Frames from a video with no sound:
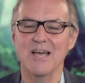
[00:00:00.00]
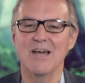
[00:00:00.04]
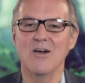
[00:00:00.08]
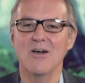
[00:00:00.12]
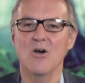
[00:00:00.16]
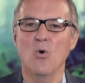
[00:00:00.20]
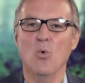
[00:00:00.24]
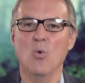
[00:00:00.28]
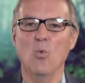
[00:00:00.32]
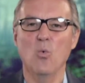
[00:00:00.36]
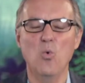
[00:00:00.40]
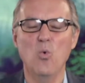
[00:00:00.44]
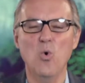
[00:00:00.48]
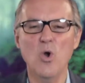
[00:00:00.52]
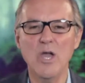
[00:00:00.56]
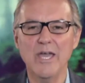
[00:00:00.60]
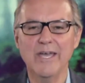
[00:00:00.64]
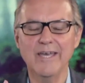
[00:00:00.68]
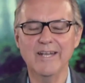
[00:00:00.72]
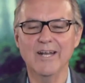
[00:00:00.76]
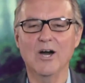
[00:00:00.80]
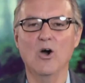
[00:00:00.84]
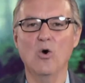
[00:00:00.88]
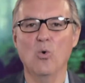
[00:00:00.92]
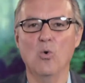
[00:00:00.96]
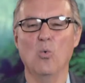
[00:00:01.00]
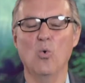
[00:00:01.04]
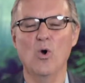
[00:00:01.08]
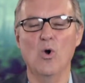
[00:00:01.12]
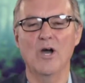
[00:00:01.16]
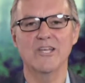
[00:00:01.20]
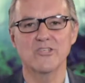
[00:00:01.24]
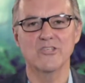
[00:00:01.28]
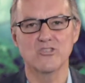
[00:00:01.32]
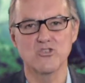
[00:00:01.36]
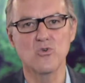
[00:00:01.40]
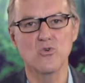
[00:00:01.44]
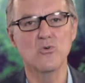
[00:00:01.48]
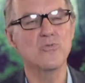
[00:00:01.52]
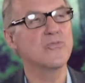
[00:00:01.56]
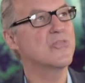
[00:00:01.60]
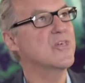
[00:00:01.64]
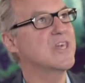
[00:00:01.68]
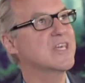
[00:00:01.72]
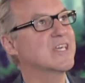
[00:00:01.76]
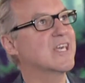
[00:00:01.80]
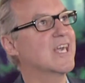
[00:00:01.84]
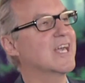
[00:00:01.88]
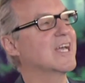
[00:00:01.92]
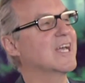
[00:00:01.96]
we don't want you
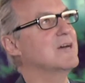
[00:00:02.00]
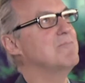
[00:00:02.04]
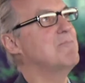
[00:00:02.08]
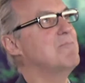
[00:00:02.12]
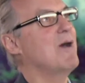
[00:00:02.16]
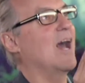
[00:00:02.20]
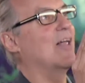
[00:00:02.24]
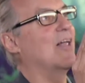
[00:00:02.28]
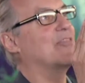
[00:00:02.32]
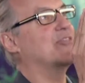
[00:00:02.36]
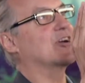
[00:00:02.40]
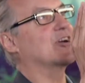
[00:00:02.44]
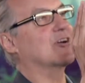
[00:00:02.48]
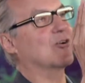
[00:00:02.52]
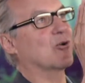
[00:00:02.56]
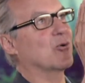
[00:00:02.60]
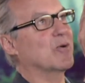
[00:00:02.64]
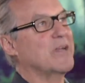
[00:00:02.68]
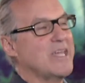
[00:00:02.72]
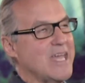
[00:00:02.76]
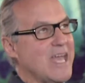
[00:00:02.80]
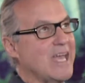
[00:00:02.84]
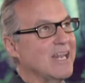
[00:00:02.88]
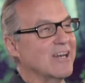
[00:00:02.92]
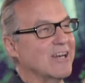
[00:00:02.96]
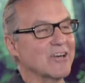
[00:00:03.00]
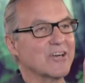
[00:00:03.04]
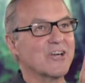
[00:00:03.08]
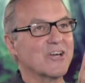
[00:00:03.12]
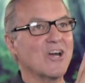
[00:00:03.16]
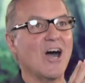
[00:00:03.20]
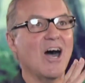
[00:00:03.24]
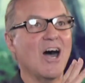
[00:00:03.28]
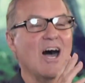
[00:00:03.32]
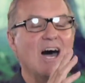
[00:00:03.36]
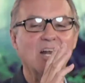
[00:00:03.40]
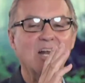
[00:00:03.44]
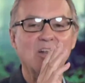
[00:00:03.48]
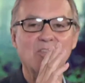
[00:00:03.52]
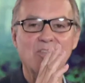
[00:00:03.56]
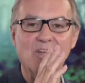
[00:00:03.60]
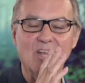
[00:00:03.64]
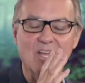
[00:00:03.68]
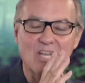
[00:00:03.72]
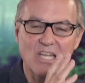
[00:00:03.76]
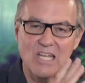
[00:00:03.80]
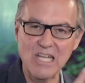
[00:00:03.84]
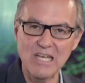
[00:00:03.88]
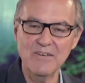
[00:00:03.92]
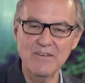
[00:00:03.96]
thinking about the Creator God and the
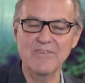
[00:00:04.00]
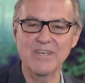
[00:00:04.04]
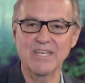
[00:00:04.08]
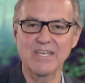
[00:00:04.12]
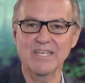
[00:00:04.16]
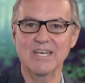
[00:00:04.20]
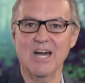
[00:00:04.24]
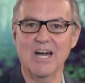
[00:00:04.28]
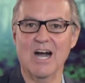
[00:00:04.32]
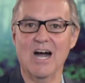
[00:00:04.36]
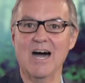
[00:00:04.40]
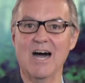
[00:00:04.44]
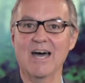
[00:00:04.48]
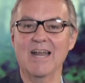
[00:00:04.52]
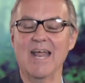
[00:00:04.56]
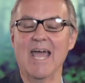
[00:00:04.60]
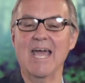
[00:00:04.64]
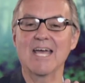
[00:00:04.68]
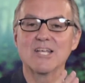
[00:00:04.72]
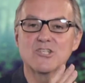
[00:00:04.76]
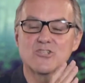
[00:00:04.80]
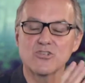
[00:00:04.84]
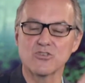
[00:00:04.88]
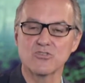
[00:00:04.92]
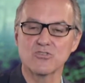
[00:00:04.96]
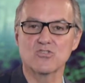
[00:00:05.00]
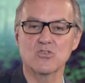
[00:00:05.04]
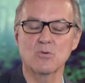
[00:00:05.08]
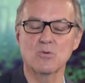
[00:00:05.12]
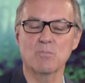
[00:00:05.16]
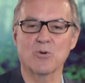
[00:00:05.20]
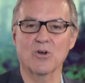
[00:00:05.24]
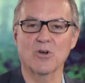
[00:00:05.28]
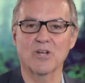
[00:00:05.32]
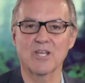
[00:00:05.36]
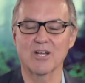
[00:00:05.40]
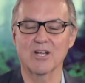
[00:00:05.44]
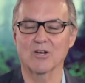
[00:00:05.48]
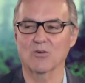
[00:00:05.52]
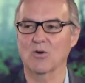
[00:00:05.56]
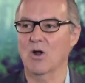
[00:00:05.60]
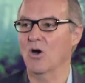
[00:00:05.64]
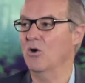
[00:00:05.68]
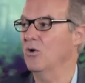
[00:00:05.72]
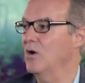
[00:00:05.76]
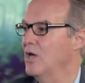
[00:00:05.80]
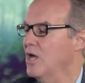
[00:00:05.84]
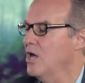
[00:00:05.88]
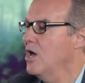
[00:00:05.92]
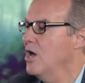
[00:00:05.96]
living God as your
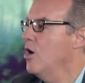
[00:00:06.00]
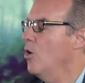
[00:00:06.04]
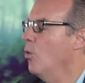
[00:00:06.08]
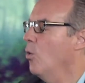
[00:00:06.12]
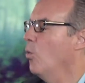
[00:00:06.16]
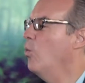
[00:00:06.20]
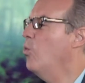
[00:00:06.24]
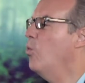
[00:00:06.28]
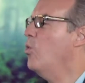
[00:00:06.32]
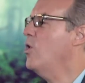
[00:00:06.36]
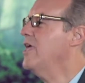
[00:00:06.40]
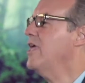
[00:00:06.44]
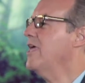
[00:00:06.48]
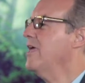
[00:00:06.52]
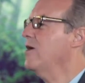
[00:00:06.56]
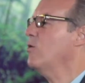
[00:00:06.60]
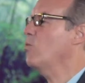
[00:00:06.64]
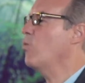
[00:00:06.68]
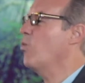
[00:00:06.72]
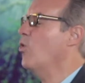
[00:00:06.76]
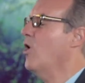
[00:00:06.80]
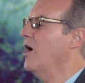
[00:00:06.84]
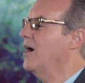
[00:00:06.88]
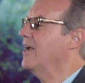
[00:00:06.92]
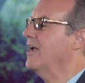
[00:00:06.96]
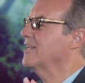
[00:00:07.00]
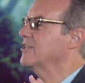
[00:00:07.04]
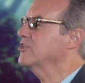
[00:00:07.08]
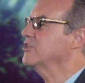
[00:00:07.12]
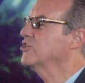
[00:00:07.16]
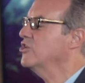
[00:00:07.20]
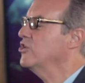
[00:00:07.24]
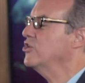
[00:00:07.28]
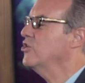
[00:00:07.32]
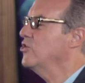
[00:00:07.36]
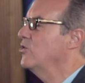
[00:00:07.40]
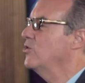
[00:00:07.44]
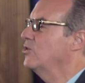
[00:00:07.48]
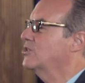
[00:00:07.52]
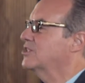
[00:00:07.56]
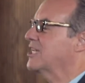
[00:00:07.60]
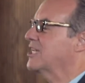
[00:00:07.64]
superhero. We want you to